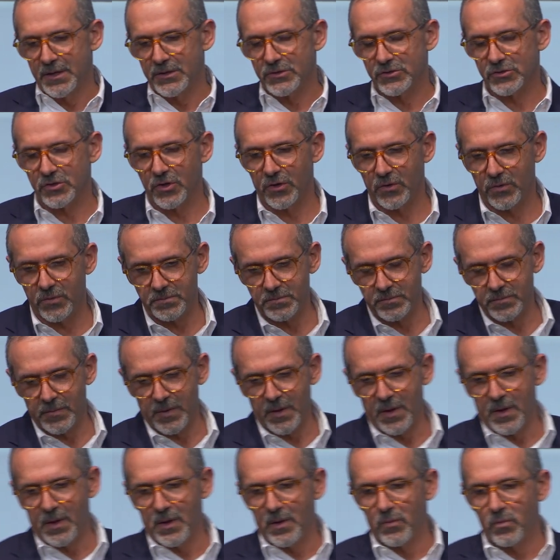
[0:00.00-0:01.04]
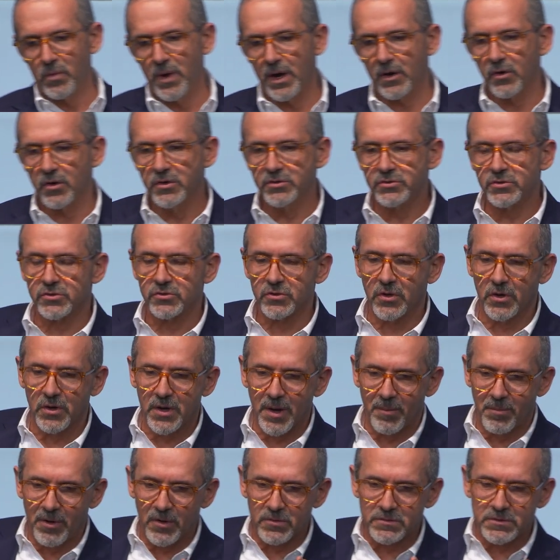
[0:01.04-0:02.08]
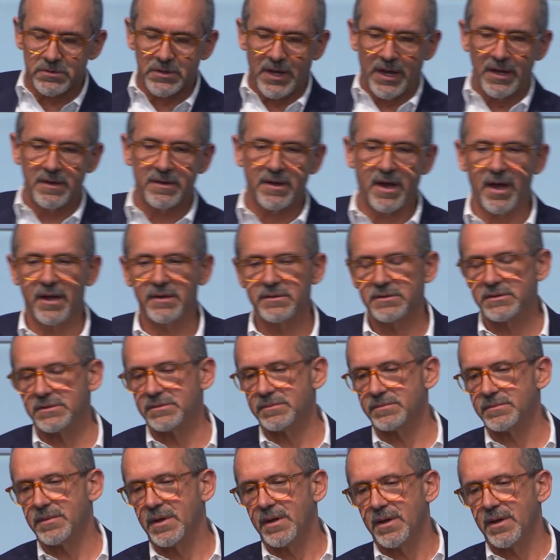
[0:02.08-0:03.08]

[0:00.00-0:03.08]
So we are going to talk about KitKat.